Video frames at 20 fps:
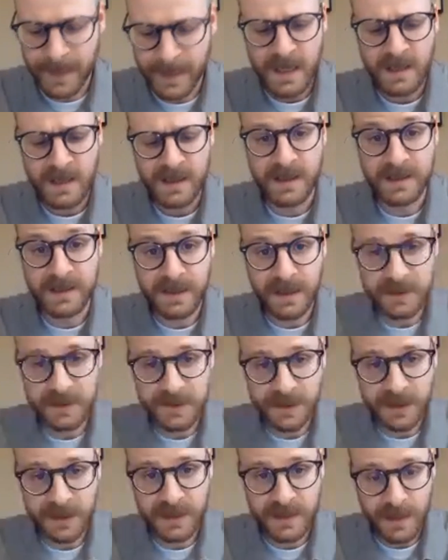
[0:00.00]
that such a
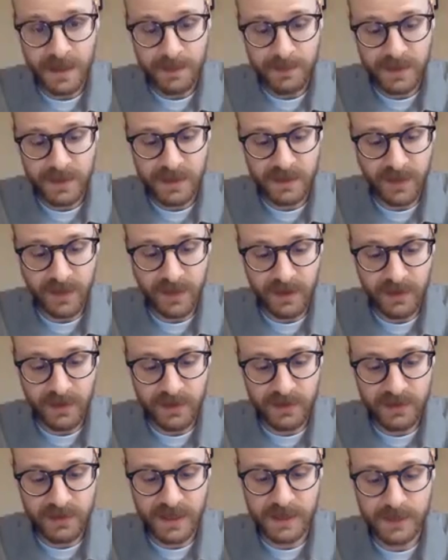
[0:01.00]
conception of
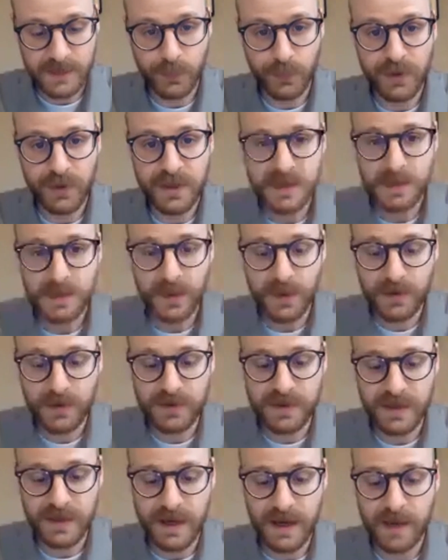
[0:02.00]
others as
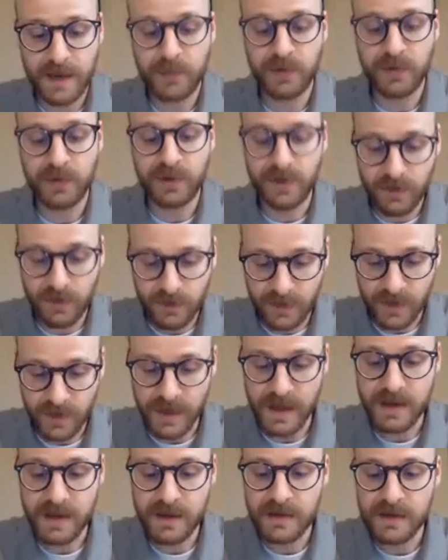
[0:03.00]
presupposed a
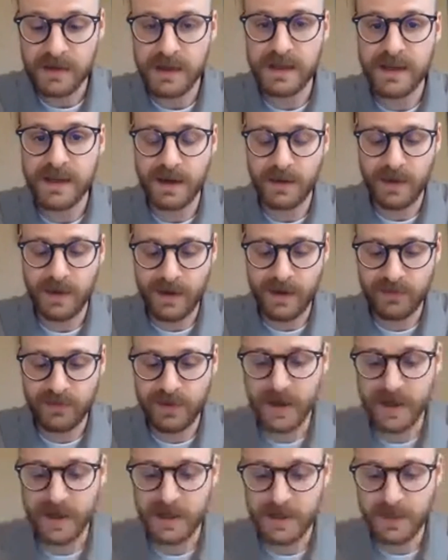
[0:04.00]
priori in our
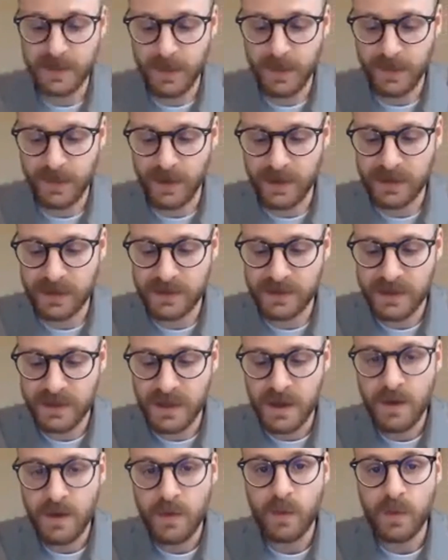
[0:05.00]
everyday experience
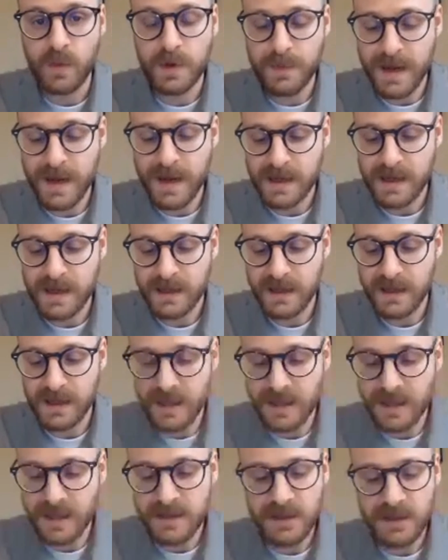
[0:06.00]
would make
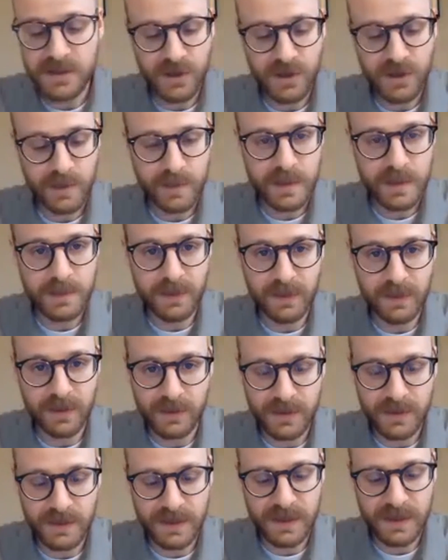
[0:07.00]

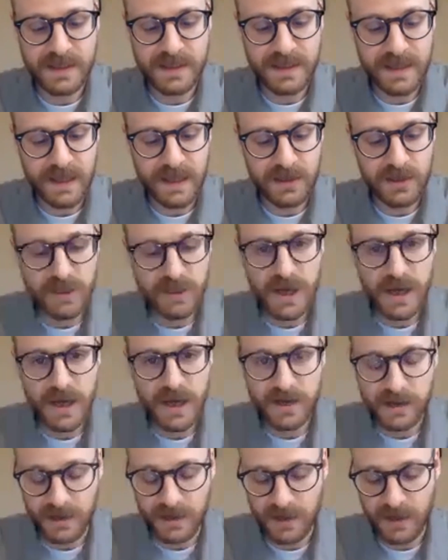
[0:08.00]
indeterminable the
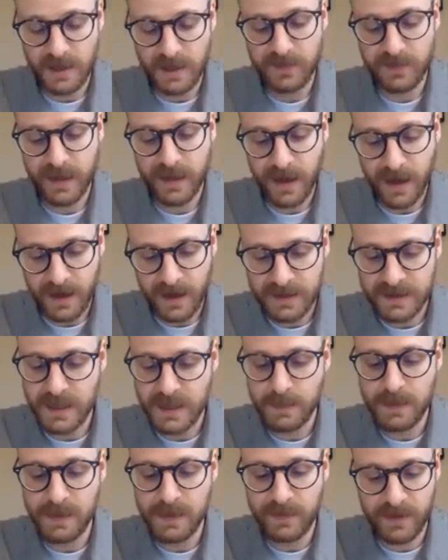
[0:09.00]
instantiation of the
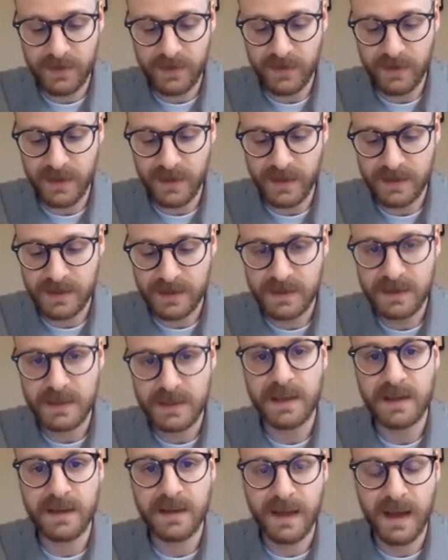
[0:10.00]
concept of otherness
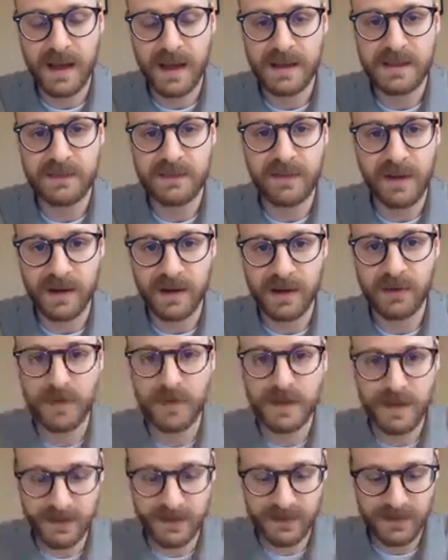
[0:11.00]
in the case of
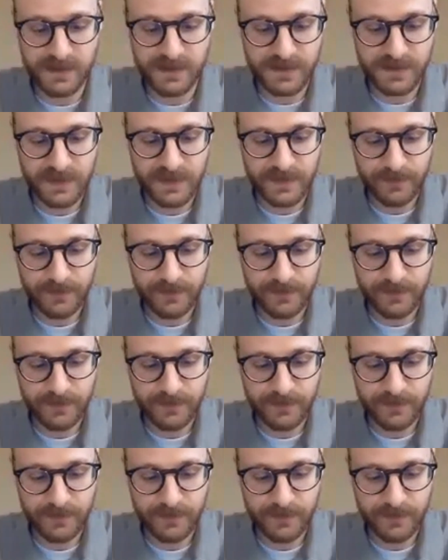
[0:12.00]
concrete others.